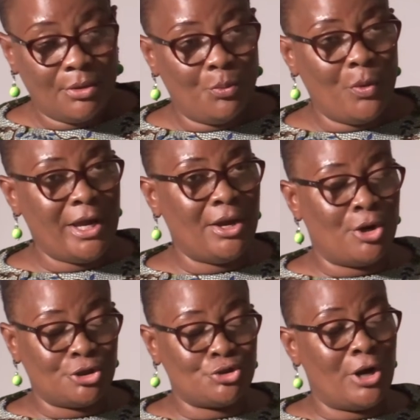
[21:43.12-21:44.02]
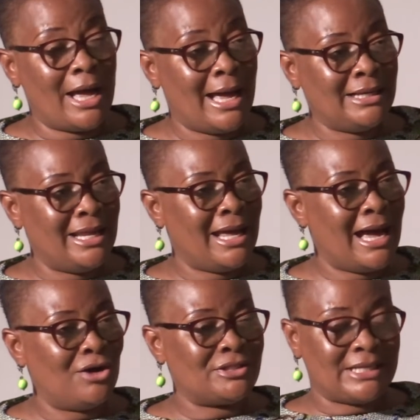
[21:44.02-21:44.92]
We also had the
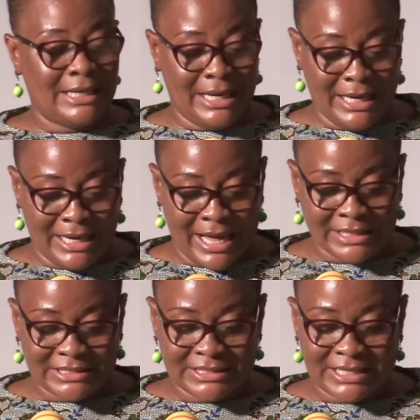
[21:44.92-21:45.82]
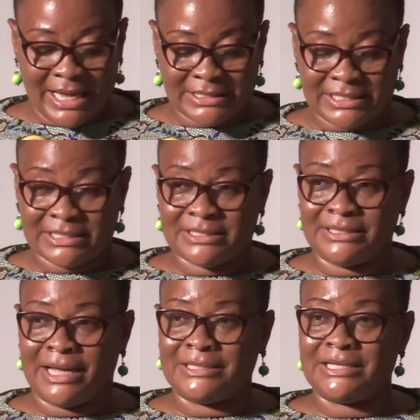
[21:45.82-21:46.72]
house cleaning
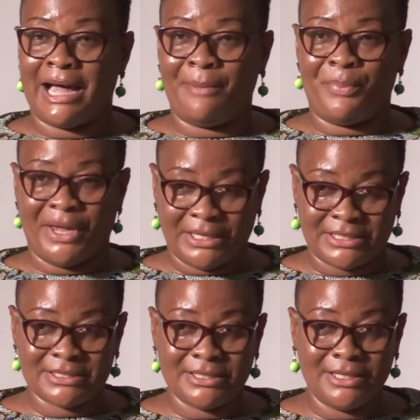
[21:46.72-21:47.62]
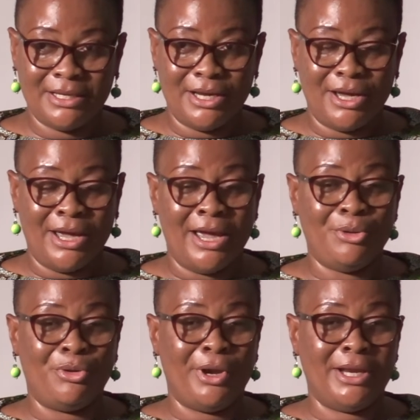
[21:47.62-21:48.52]
exercises that happened
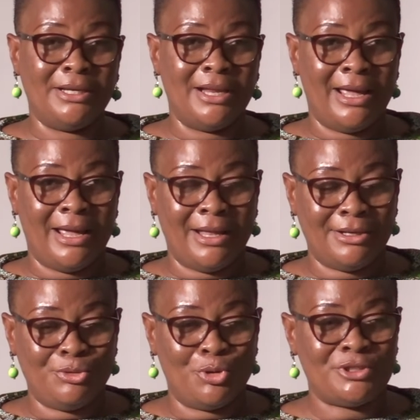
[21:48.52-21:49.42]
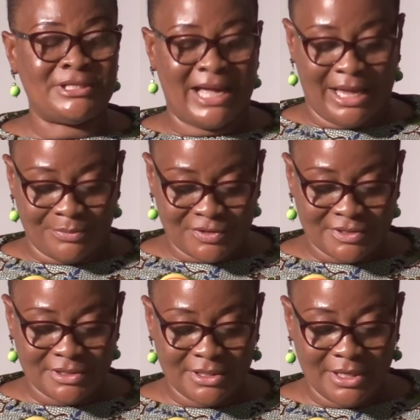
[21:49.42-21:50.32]
during those
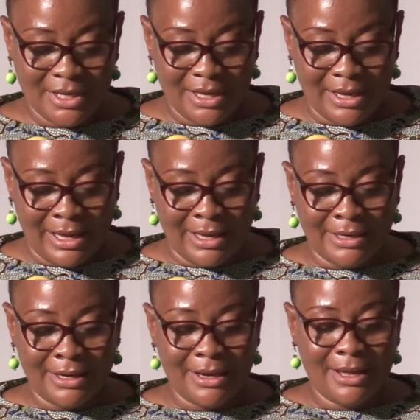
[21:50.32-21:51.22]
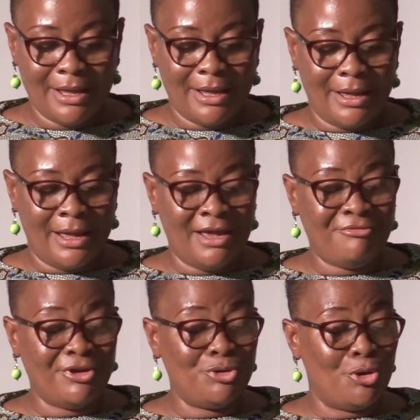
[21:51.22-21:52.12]
times. And
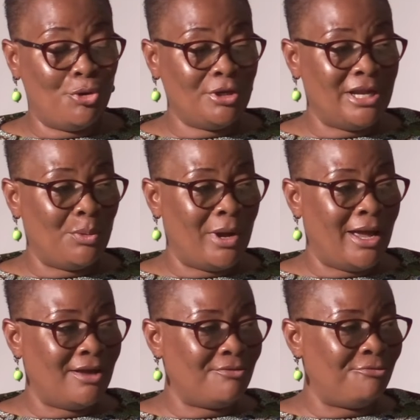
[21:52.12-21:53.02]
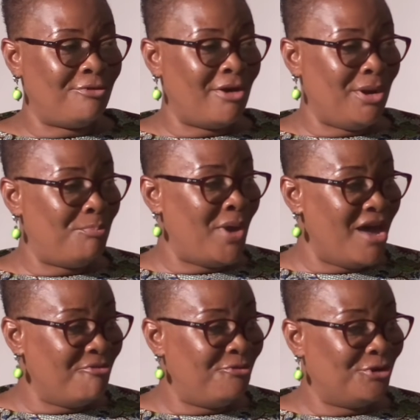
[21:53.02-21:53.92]
even though they were very
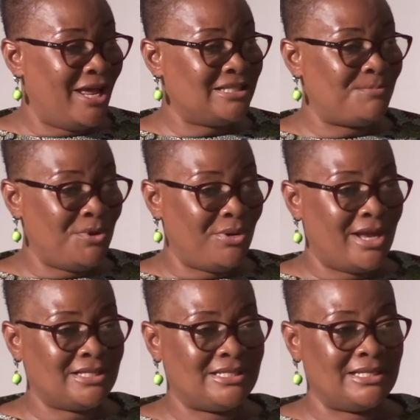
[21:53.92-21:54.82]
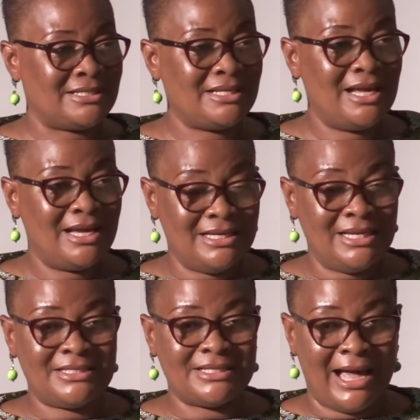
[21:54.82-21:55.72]
painful experiences,
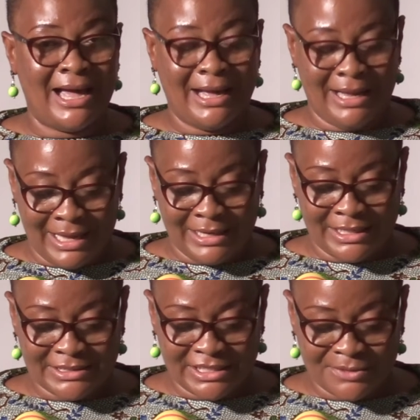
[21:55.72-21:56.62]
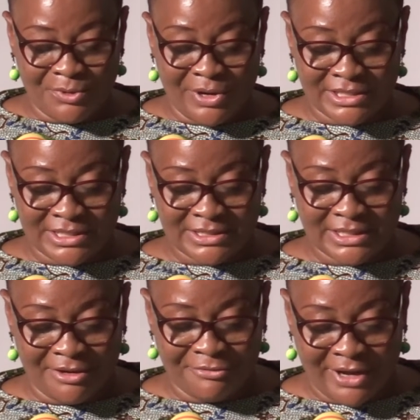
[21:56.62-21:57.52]
these are Ghana's experiences
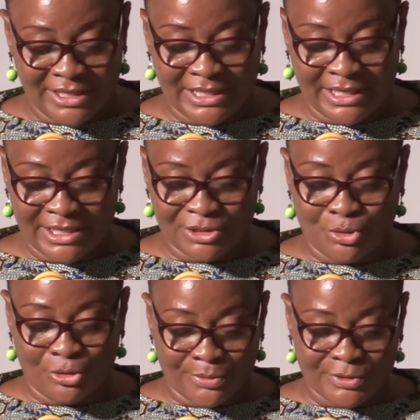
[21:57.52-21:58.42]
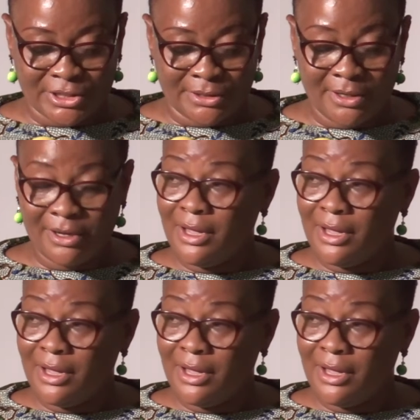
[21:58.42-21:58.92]
in the fight against corruption.